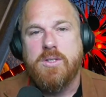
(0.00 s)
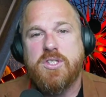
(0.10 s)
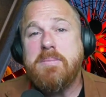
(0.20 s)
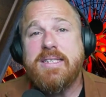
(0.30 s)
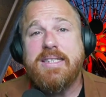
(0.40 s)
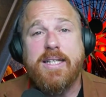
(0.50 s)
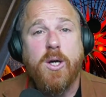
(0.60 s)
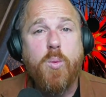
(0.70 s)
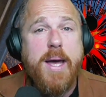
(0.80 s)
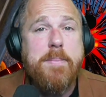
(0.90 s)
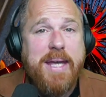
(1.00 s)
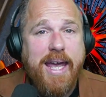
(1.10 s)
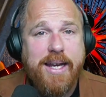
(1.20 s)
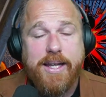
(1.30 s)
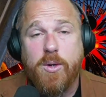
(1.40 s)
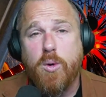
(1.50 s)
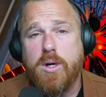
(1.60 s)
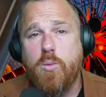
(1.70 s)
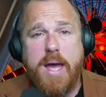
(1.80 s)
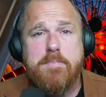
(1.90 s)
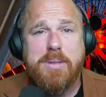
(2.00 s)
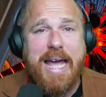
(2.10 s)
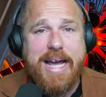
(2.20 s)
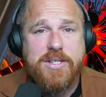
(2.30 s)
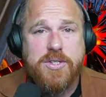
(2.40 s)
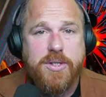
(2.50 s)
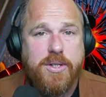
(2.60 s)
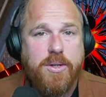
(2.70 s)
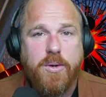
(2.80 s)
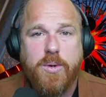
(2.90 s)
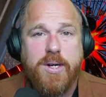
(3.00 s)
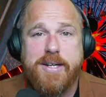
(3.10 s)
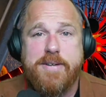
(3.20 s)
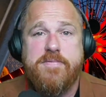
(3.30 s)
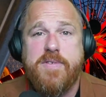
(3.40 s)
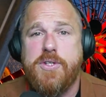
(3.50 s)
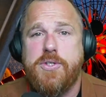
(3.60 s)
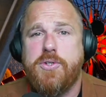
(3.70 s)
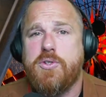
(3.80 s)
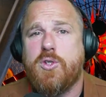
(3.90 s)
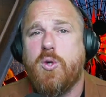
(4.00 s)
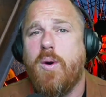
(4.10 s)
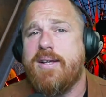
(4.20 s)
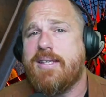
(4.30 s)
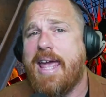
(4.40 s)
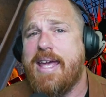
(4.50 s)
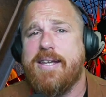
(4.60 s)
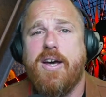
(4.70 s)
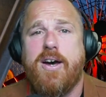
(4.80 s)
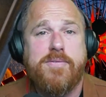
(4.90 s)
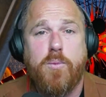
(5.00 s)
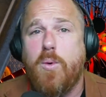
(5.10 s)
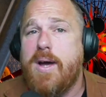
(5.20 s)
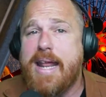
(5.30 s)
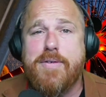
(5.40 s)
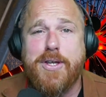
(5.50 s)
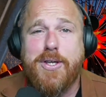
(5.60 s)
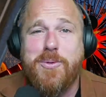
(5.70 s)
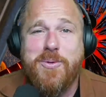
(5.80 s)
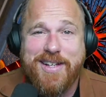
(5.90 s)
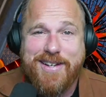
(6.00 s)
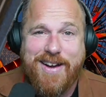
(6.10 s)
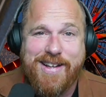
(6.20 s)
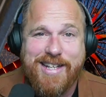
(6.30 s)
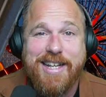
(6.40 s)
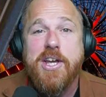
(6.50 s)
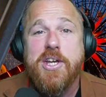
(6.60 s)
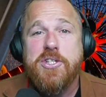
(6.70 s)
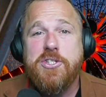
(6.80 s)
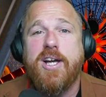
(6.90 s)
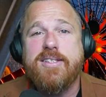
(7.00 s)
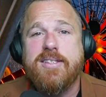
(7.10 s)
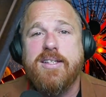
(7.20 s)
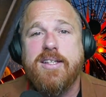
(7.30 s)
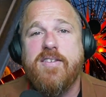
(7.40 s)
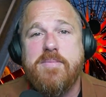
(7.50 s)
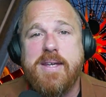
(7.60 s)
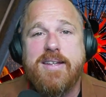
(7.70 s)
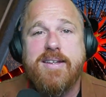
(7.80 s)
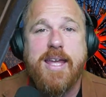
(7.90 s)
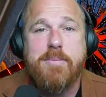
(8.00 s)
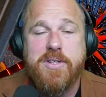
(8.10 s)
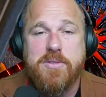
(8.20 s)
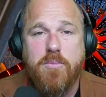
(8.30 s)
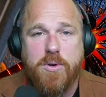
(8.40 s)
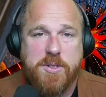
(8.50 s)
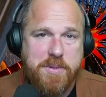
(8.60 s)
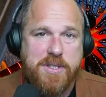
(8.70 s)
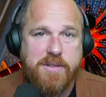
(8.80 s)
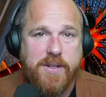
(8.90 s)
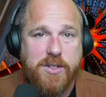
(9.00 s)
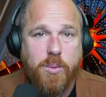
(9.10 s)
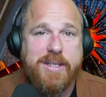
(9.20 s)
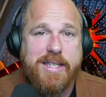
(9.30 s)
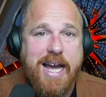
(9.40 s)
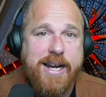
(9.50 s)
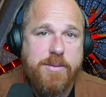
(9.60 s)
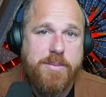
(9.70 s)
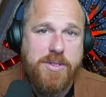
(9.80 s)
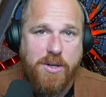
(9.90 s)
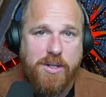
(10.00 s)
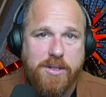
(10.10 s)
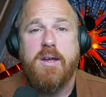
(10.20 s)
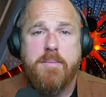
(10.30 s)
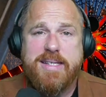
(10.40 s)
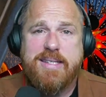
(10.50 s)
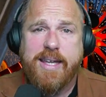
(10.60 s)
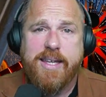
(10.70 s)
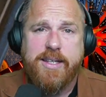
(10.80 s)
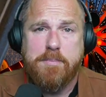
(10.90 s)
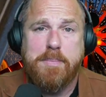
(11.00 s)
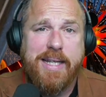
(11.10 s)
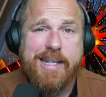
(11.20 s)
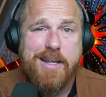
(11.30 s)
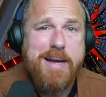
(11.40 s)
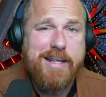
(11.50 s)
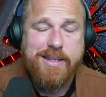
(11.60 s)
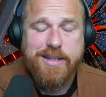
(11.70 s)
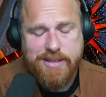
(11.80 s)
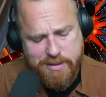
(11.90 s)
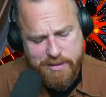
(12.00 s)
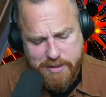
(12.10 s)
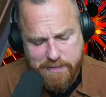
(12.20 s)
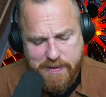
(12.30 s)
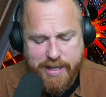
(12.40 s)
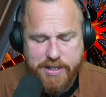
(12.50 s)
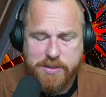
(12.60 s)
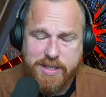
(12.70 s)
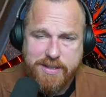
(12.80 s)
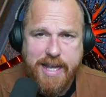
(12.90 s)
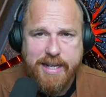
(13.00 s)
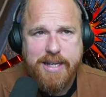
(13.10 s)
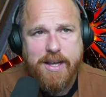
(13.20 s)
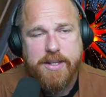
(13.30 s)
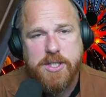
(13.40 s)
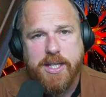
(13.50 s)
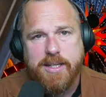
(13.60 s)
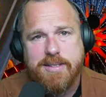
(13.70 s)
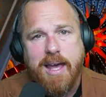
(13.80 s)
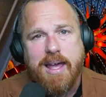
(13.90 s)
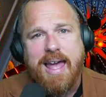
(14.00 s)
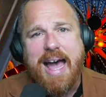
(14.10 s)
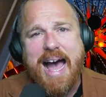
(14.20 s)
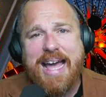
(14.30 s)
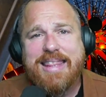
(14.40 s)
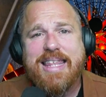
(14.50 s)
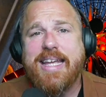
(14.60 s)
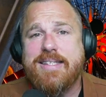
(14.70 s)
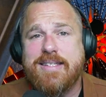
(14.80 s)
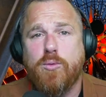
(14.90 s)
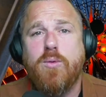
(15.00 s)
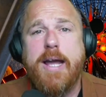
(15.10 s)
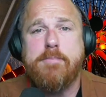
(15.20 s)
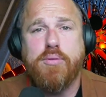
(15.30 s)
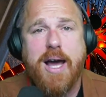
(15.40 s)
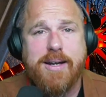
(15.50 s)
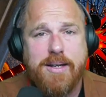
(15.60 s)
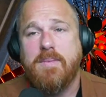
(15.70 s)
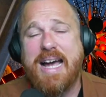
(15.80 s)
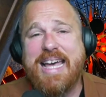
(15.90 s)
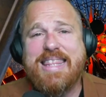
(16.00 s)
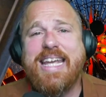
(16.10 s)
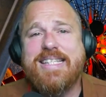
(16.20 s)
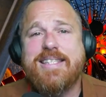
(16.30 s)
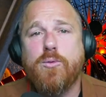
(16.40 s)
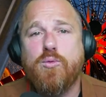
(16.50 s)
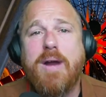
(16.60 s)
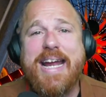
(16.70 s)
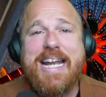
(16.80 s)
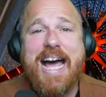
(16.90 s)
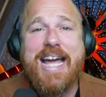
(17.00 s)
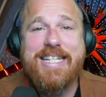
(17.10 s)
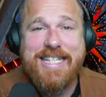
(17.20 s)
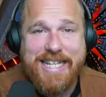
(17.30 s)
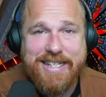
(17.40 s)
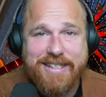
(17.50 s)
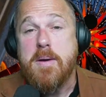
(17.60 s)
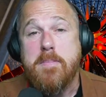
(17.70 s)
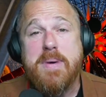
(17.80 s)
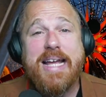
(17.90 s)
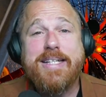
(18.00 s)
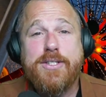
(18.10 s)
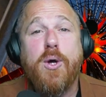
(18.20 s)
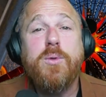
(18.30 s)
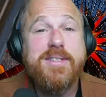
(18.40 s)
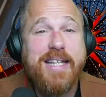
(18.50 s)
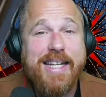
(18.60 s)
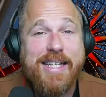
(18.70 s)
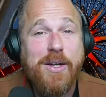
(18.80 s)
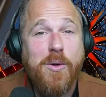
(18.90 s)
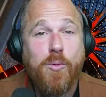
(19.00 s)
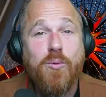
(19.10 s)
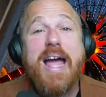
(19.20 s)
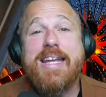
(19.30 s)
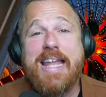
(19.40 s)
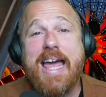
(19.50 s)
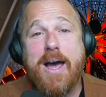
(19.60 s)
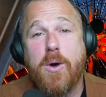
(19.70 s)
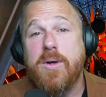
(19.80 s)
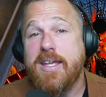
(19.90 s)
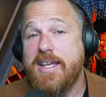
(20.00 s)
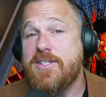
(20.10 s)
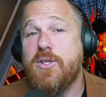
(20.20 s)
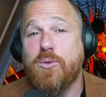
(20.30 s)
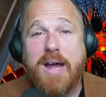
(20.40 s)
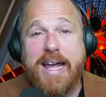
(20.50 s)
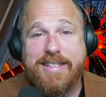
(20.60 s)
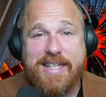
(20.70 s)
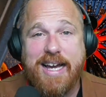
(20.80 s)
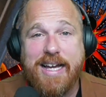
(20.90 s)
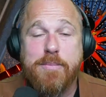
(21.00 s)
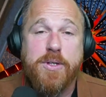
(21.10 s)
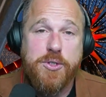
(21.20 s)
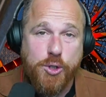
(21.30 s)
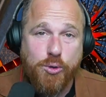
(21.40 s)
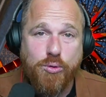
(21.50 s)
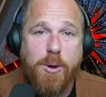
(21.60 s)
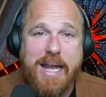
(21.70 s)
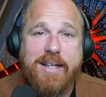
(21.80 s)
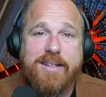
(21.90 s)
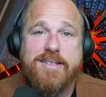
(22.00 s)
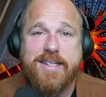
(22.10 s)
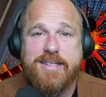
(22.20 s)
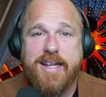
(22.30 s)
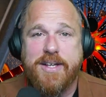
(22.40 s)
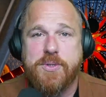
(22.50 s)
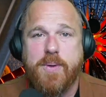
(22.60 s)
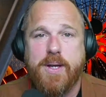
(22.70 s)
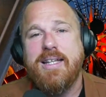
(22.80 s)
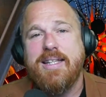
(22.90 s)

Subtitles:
Something like a web cannon or a web blaster or an Avengers Quest handcuff, whatever you want to call it. Just give me a name that is more specific to what the item is called. And my second complaint about this device or this technology is I think it's the right product. I think it's the right idea, but I don't think right now is the right time to roll out this accessory.